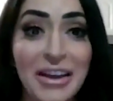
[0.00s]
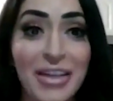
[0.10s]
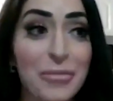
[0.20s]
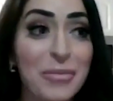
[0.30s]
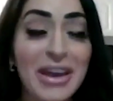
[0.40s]

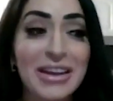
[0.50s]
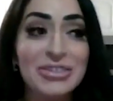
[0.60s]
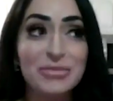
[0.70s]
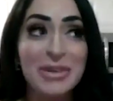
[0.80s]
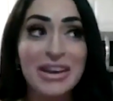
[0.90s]
Like me
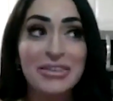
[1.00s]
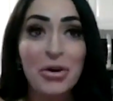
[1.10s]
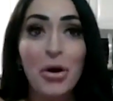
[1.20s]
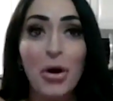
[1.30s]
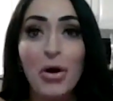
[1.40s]
and me and
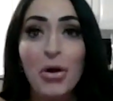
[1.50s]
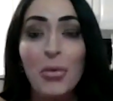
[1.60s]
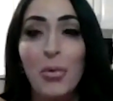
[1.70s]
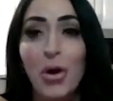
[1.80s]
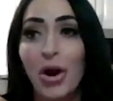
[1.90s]
Nicole
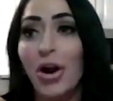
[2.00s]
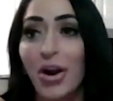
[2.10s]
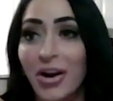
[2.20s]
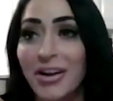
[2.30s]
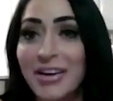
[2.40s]
were